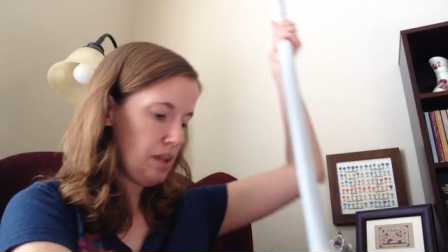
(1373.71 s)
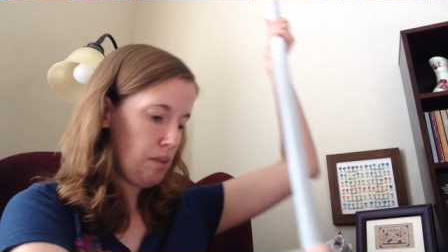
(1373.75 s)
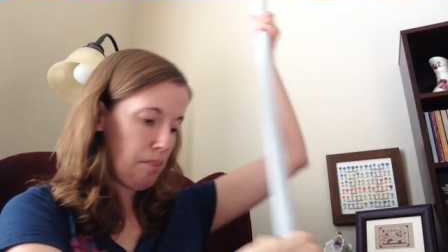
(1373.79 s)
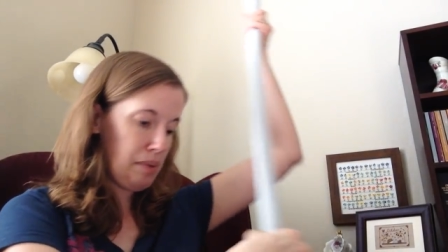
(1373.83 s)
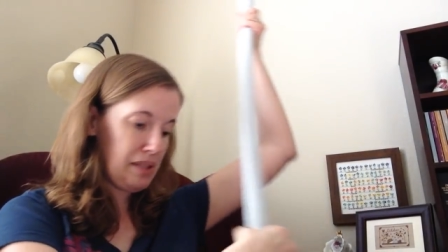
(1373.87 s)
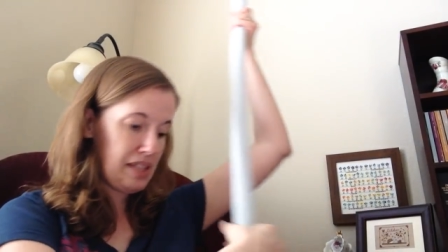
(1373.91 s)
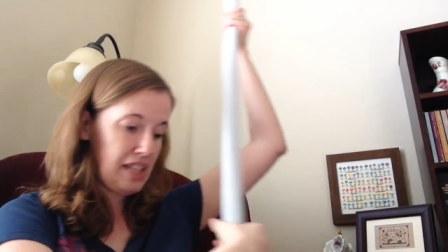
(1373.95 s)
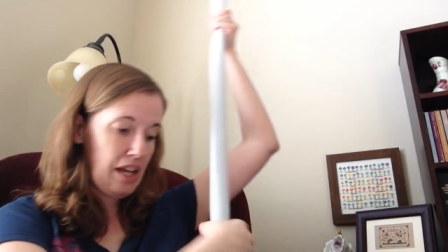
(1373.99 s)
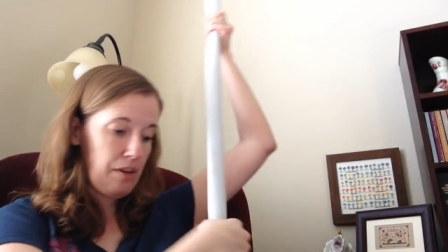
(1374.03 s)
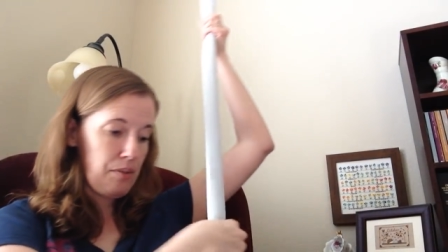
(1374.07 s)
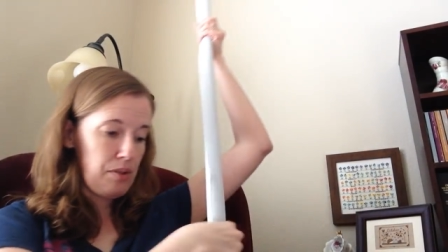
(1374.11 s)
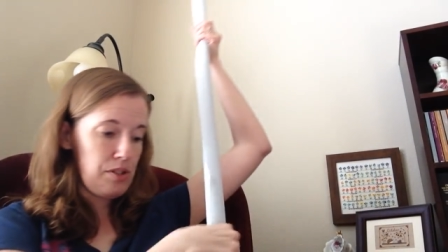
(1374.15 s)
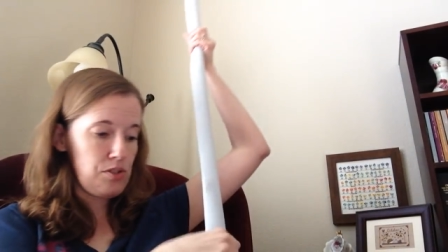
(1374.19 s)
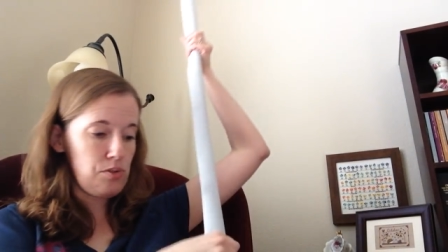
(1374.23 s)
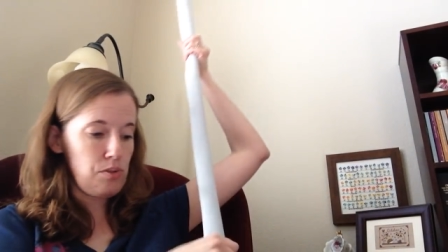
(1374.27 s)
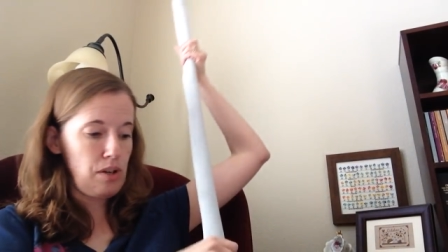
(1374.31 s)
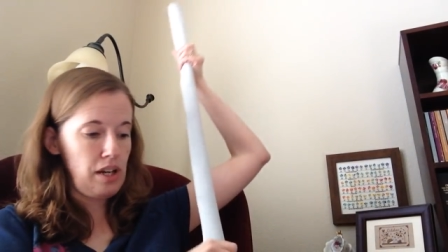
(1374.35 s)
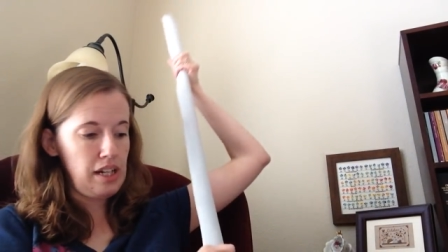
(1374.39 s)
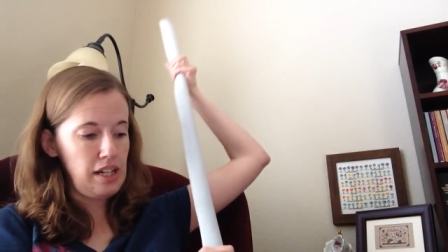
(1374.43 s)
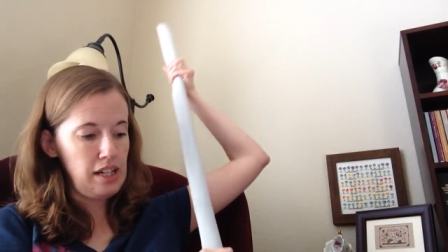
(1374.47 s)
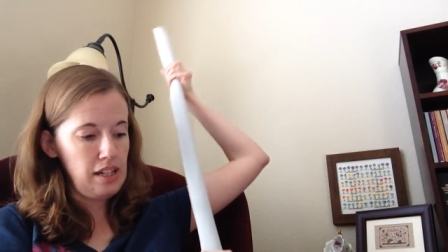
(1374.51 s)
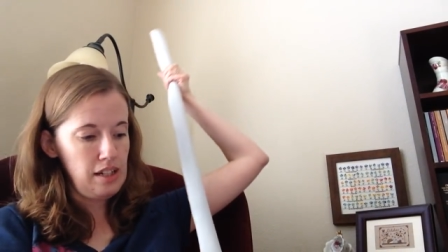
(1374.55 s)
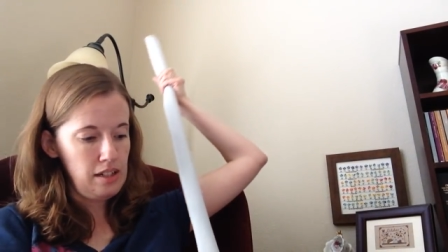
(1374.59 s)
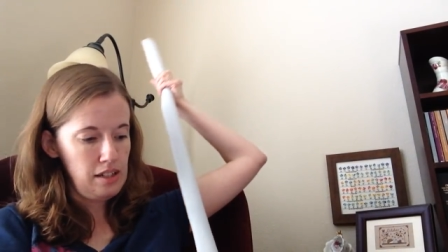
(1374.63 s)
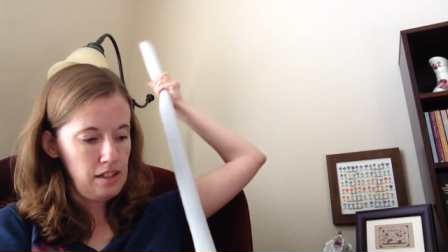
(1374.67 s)
But that one's
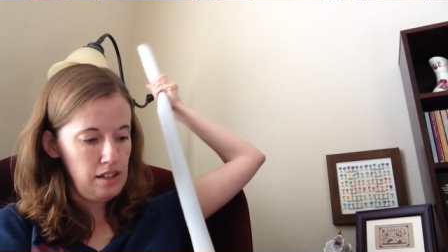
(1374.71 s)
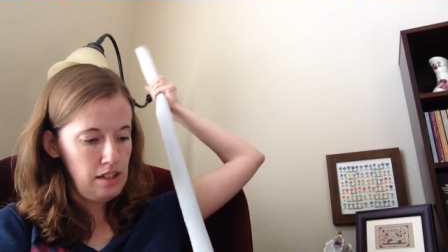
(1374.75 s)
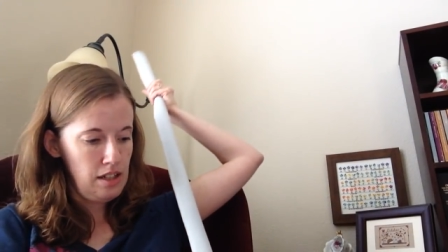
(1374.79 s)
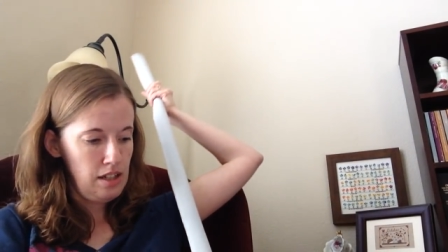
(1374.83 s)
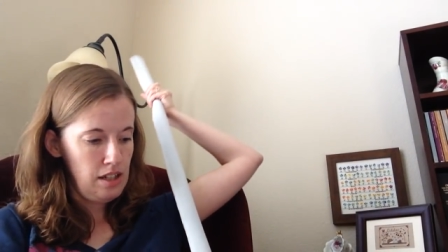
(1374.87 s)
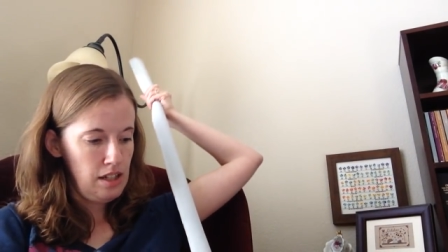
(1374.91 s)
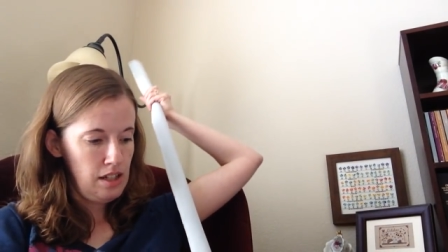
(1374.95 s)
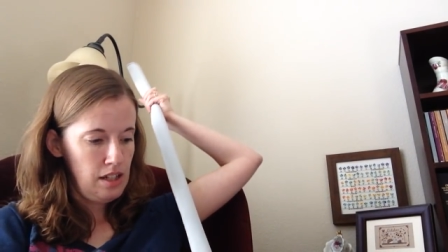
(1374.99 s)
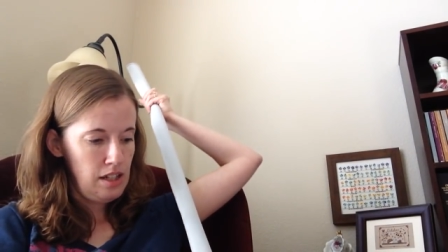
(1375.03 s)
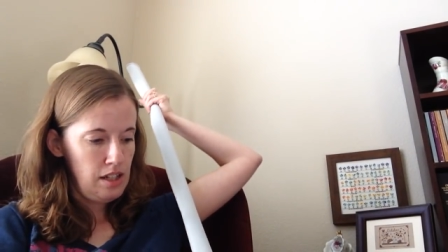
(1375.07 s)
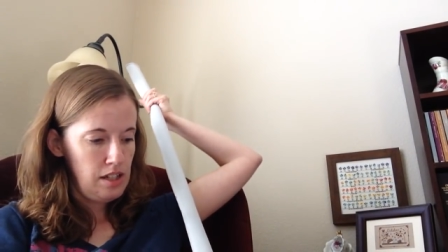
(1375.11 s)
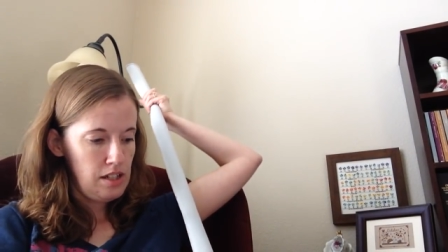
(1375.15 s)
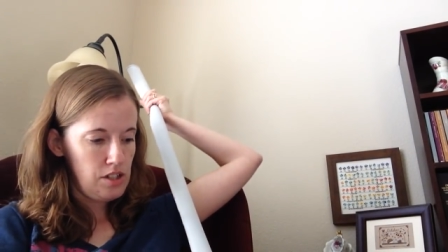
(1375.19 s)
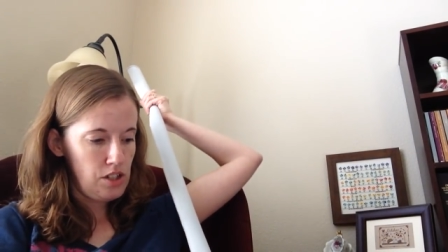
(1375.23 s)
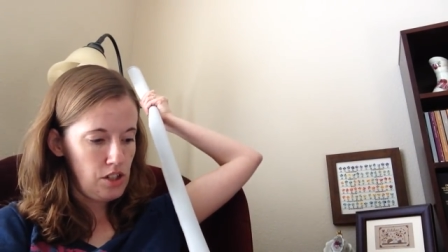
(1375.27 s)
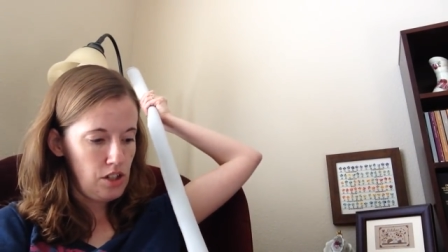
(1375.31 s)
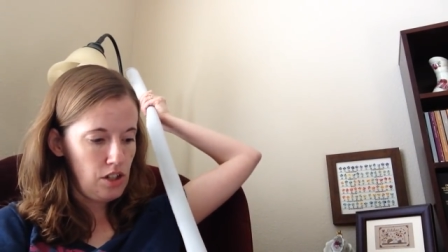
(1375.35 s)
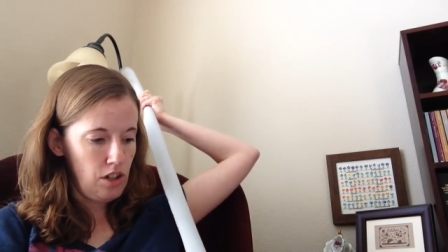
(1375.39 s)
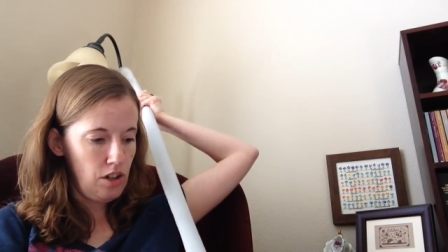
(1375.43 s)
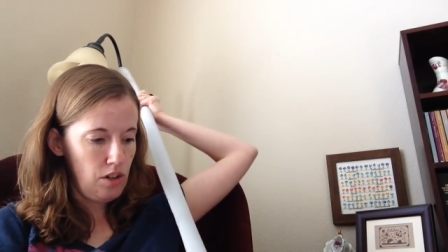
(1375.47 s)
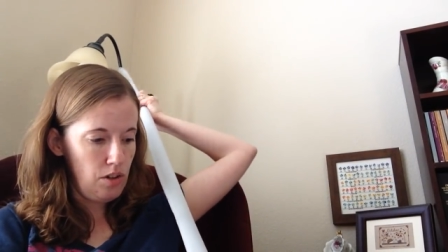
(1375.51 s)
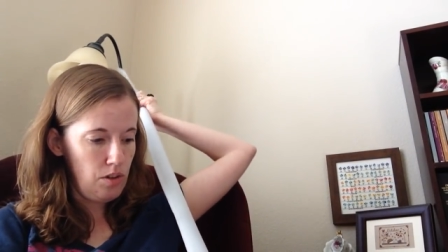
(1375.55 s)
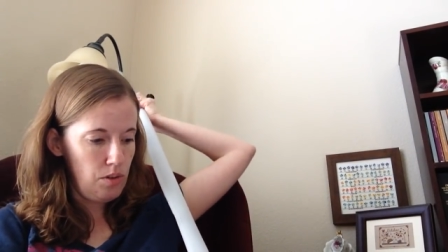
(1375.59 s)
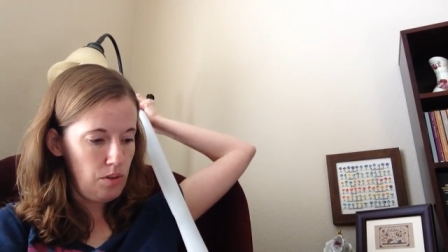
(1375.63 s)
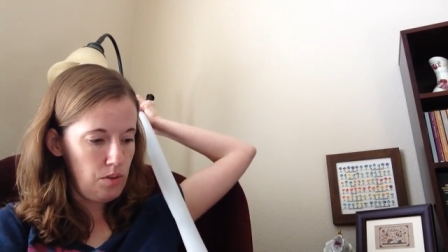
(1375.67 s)
ready to
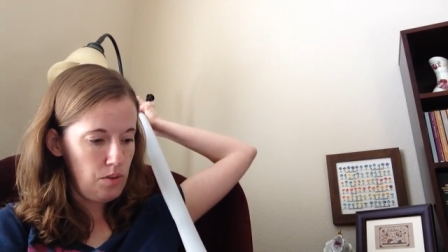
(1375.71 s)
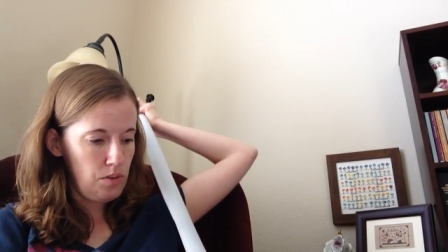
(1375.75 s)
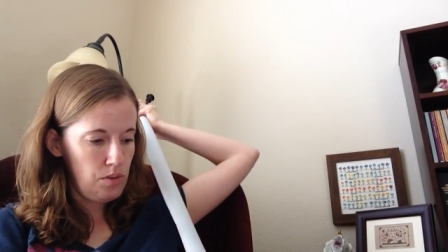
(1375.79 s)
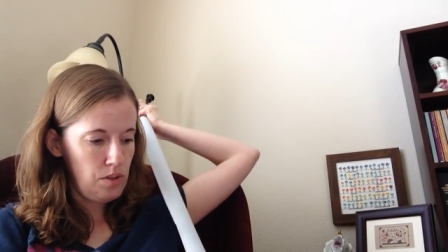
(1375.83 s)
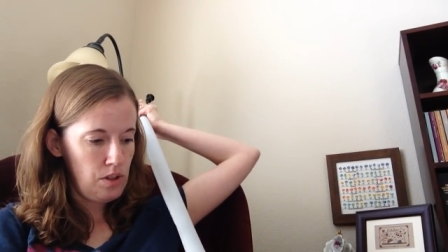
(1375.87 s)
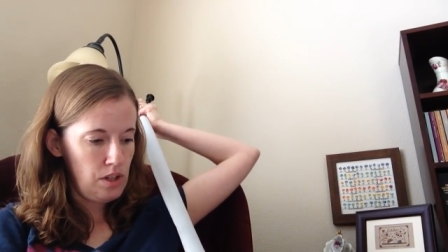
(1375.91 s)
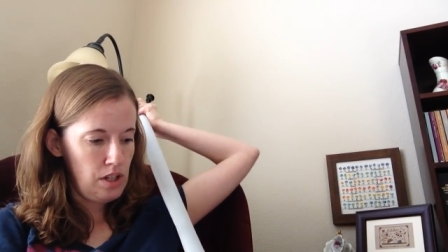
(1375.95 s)
go